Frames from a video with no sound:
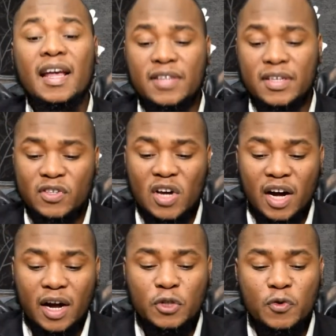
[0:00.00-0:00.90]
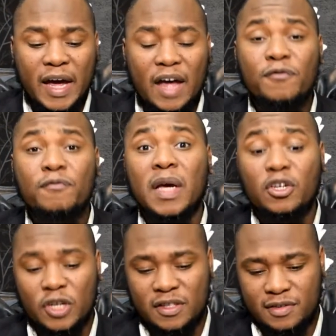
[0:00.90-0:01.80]
It is hard to have
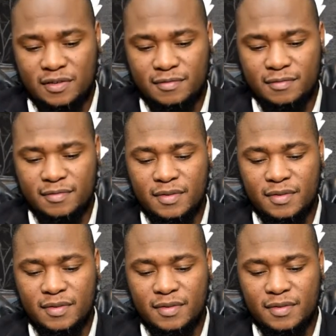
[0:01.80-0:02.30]
patience,